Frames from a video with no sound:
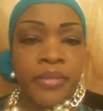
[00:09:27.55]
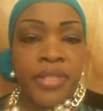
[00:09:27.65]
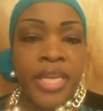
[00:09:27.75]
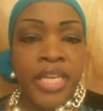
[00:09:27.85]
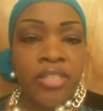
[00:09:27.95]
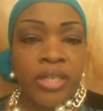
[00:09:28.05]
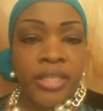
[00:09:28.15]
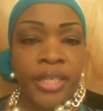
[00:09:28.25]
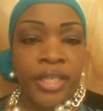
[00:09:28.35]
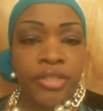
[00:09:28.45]
These are
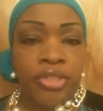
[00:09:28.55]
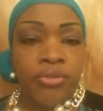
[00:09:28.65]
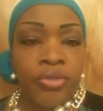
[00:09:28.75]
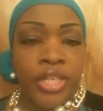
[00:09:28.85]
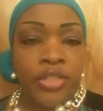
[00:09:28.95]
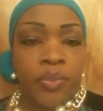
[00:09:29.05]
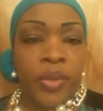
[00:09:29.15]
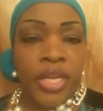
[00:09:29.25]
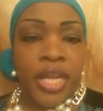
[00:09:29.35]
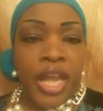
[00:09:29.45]
the things you need to
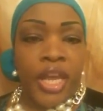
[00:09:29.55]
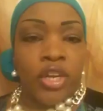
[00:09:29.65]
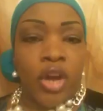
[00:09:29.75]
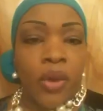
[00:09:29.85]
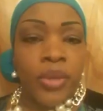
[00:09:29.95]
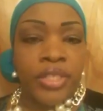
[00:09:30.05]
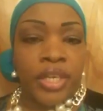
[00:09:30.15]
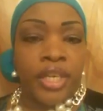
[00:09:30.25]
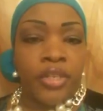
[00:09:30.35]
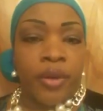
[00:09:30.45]
be
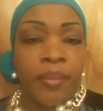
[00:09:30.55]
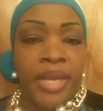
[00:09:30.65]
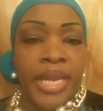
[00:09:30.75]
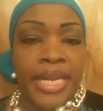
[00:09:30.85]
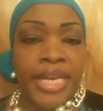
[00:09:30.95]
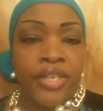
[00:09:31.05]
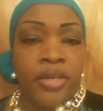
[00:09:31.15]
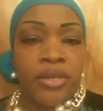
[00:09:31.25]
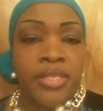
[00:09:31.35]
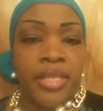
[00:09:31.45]
encouraging in your men and in
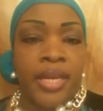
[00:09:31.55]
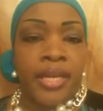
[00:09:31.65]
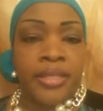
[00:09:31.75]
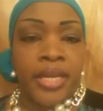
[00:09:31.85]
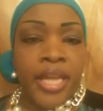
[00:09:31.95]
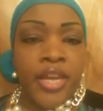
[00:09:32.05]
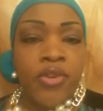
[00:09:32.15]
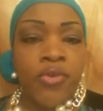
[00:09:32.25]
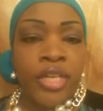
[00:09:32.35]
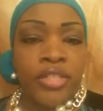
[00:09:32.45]
your sons.
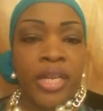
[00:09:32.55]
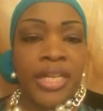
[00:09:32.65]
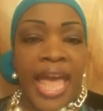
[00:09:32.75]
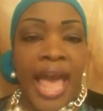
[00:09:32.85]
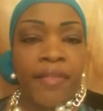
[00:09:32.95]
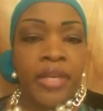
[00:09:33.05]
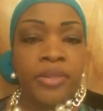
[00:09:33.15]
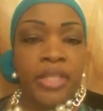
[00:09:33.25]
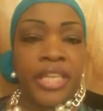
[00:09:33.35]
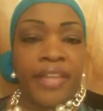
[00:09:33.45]
You need to allow them
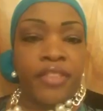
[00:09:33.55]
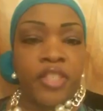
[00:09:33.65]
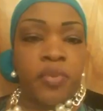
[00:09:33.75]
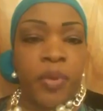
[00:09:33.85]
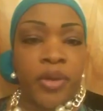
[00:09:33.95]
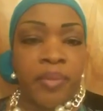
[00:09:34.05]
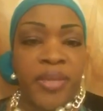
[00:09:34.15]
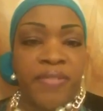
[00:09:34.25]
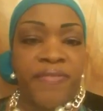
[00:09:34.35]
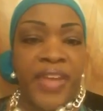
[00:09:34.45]
to let this spirit
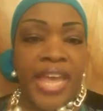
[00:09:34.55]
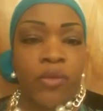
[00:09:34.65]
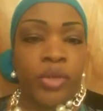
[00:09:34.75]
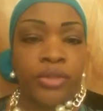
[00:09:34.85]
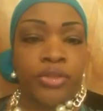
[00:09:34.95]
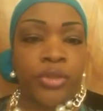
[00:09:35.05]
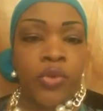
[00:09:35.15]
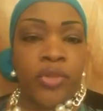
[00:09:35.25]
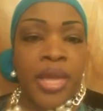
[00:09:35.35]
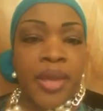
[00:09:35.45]
be fed with the
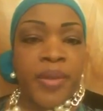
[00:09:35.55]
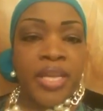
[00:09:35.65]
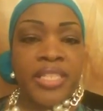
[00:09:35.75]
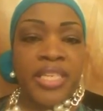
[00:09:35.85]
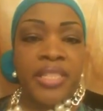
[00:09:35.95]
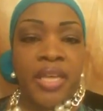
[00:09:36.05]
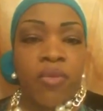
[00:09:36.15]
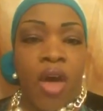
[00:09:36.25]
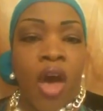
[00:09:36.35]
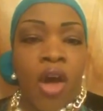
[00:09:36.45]
truth, because in the
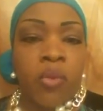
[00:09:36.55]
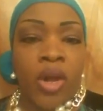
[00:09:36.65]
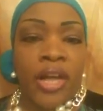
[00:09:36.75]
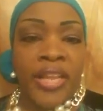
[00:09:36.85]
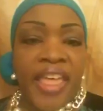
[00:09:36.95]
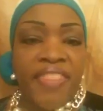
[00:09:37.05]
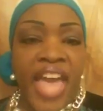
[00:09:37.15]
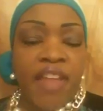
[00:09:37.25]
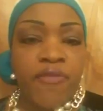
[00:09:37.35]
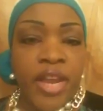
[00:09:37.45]
long run,
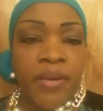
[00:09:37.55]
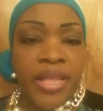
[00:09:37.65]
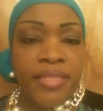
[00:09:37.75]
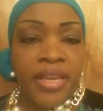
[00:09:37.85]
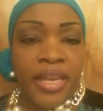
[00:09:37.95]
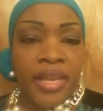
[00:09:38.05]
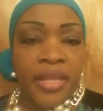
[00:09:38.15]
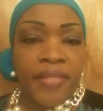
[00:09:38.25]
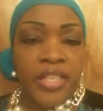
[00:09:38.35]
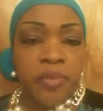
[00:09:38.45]
that very
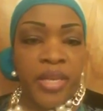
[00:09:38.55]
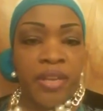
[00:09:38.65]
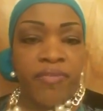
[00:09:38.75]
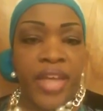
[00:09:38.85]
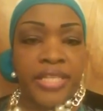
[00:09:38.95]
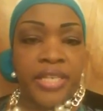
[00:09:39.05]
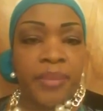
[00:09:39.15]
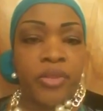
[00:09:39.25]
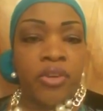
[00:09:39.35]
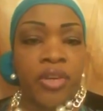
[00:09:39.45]
thing that's being fed to
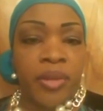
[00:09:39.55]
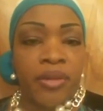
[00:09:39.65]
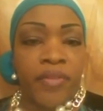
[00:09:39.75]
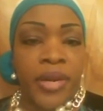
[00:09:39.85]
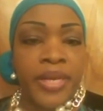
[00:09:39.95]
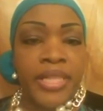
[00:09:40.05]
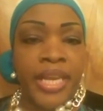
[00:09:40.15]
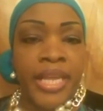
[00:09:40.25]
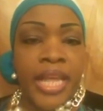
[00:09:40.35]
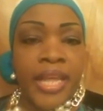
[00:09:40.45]
him is going to be the very
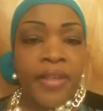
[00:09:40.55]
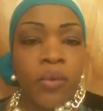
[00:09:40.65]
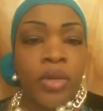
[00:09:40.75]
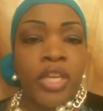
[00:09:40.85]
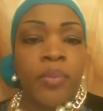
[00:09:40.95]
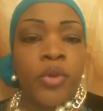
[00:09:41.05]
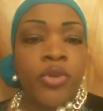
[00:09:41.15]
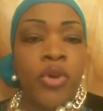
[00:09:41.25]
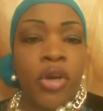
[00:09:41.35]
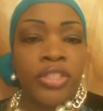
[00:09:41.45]
thing that will keep
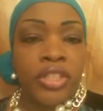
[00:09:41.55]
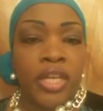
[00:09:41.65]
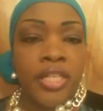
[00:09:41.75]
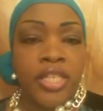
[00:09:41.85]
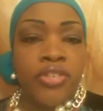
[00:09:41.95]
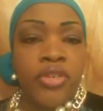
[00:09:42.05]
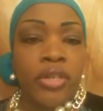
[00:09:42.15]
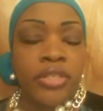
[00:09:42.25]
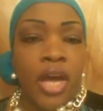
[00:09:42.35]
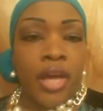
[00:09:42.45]
your sons and
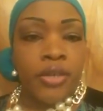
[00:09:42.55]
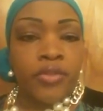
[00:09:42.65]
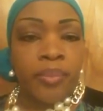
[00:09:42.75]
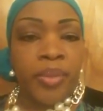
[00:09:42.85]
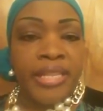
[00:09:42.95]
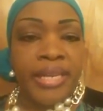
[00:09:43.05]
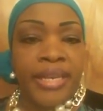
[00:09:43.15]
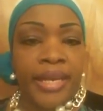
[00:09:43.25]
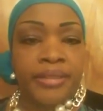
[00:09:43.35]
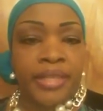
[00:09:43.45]
your daughters from being the
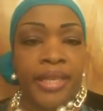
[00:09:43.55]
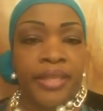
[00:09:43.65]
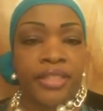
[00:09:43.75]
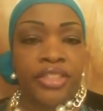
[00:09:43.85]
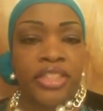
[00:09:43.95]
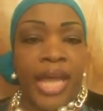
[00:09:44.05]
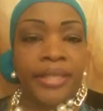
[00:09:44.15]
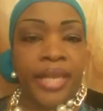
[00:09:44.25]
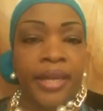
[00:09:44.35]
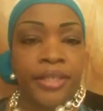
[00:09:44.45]
next thing that's
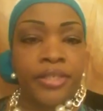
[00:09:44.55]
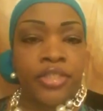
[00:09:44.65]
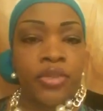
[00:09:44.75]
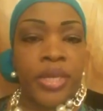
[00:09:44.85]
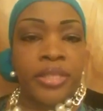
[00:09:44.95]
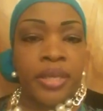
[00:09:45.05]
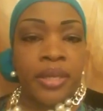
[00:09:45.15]
shot down in the streets.